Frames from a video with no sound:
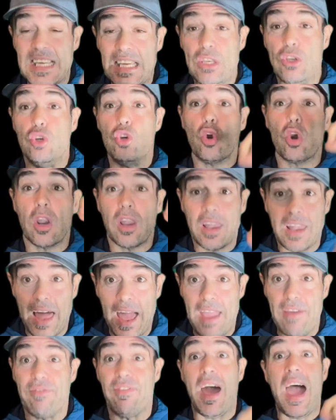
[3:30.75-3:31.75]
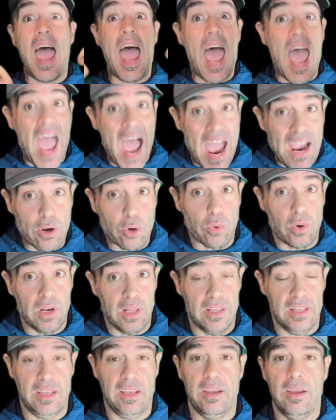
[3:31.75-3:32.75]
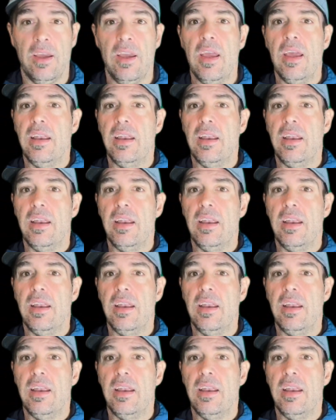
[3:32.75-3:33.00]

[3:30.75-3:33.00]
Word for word: in your life accurately.